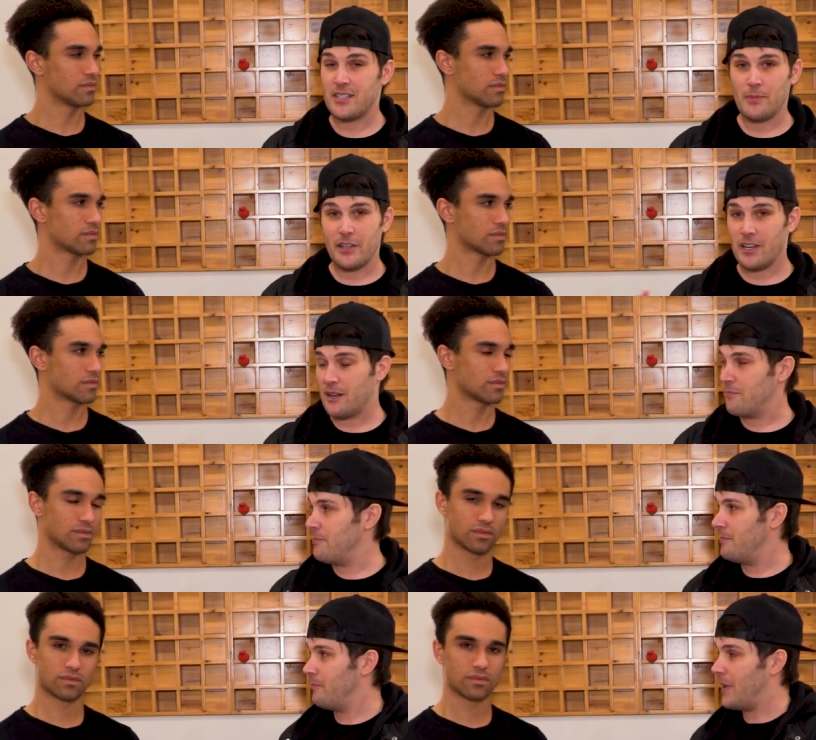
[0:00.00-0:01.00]
Speaker 1: smelled it
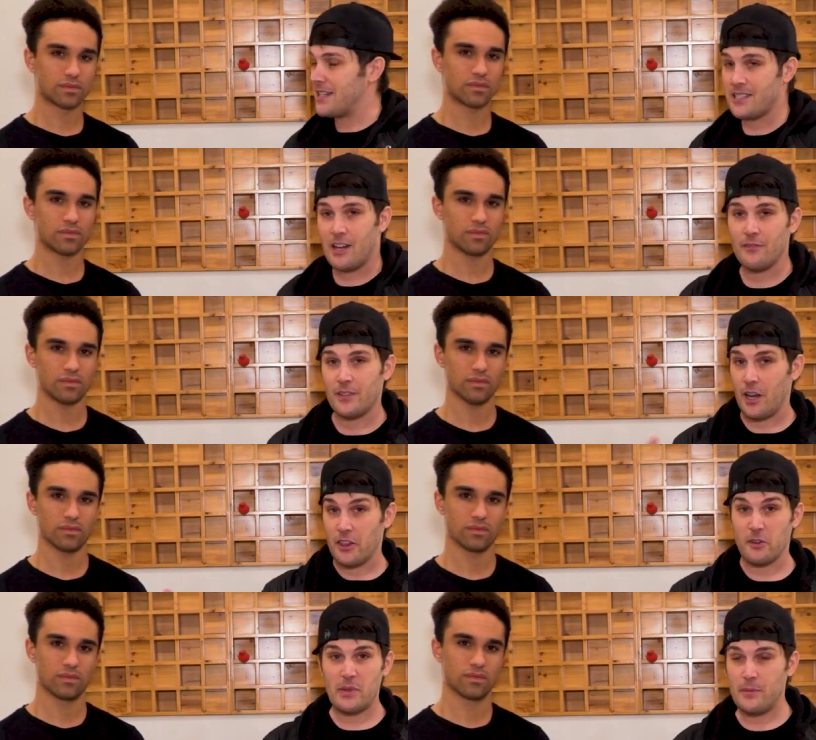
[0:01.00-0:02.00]
on myself and
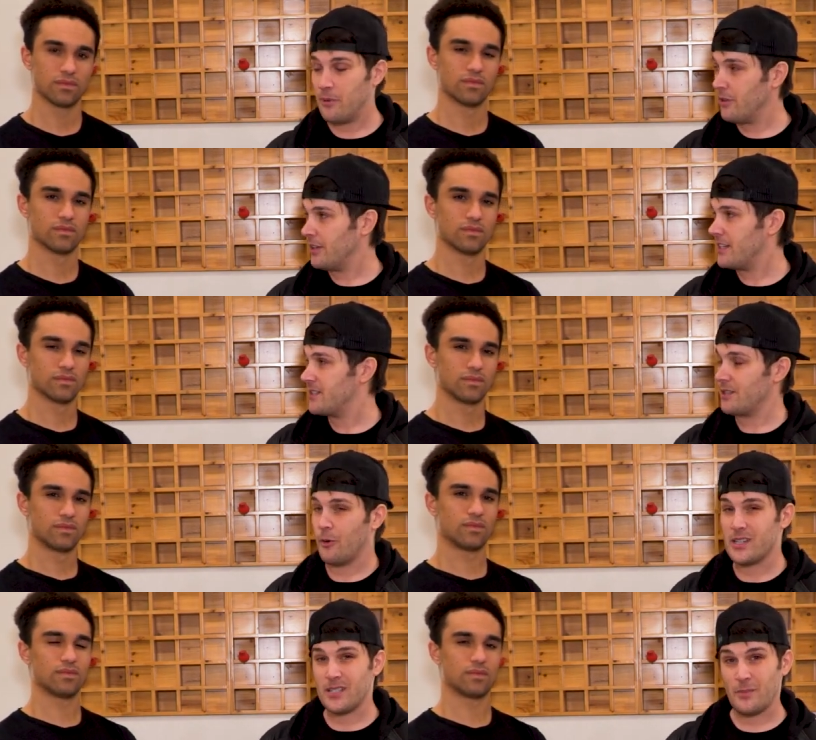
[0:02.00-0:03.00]
other people, and it's
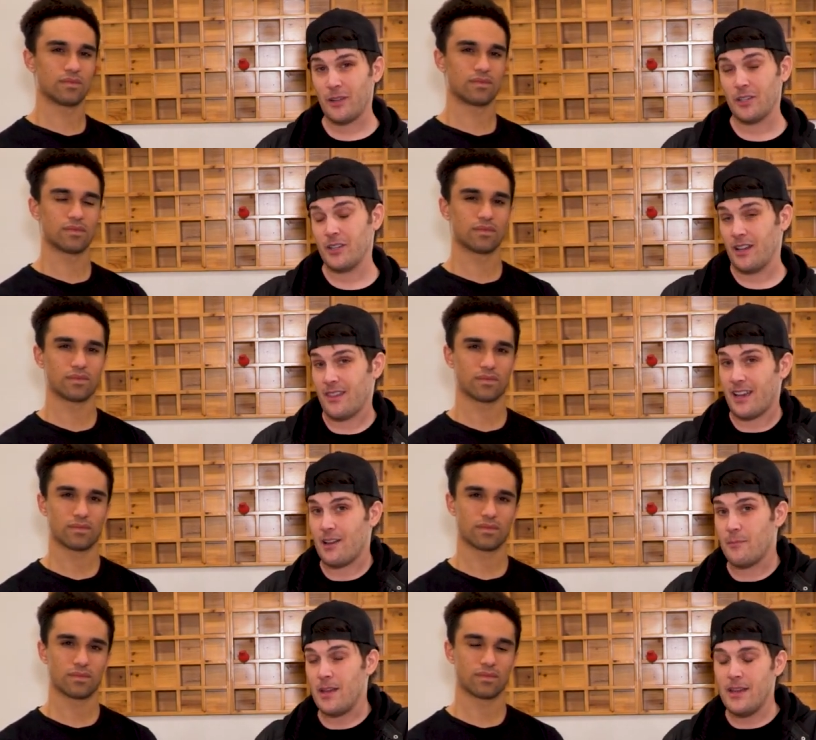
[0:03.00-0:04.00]
always smelled good on
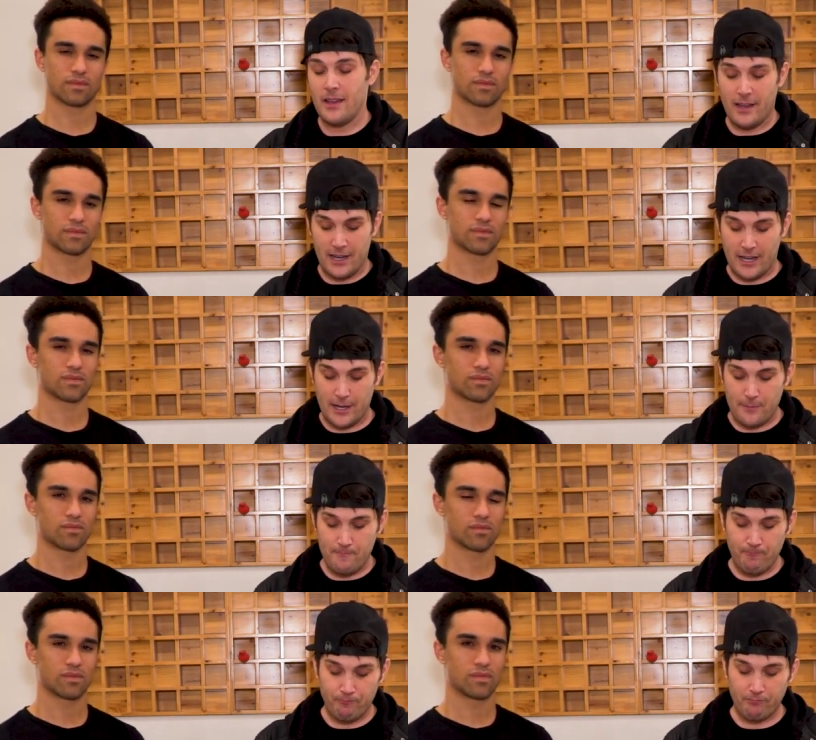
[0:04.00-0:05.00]
them. Um,
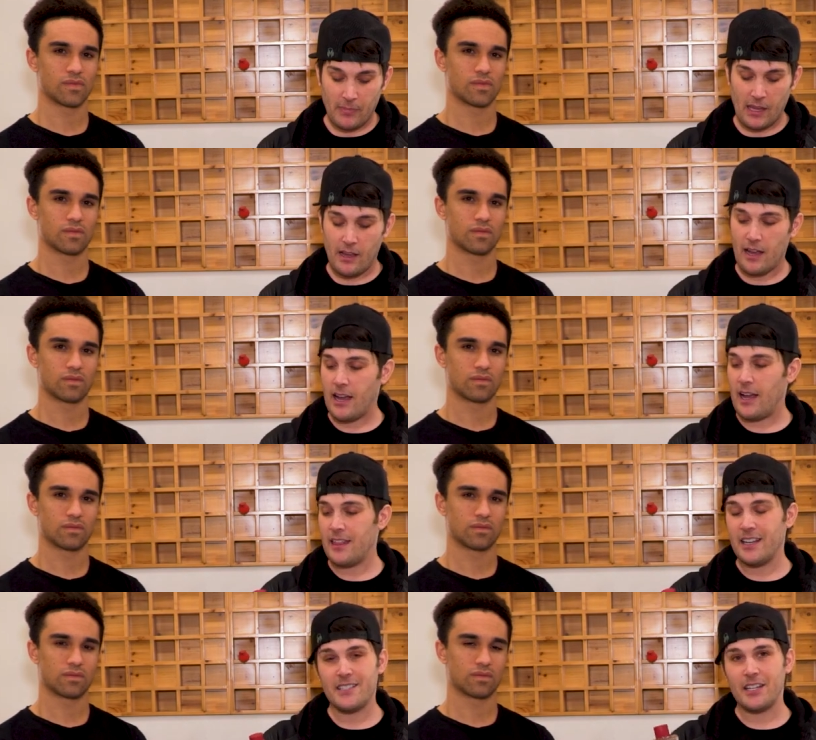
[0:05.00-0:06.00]
I
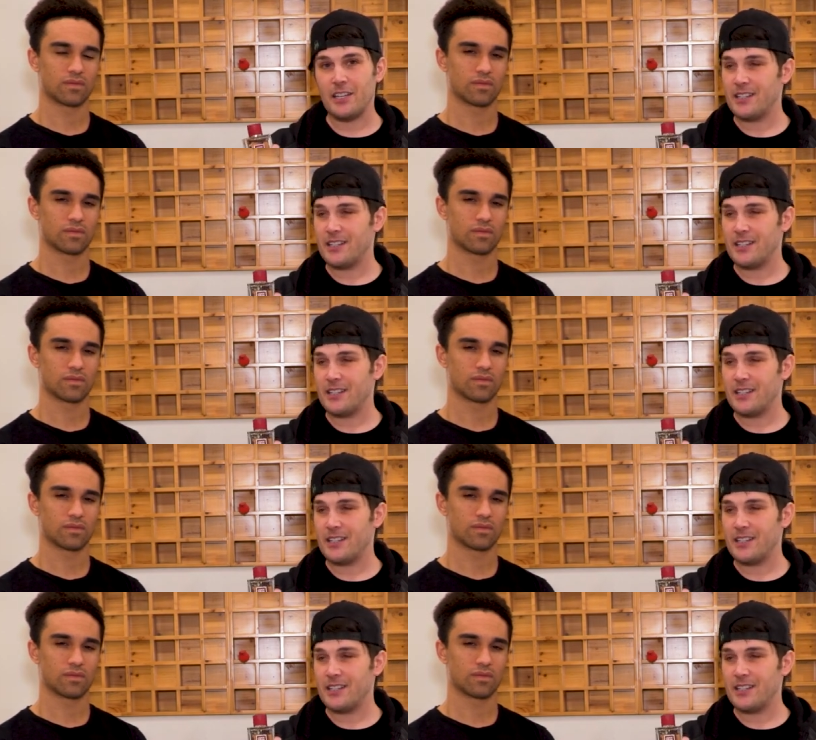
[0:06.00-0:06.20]
think it's a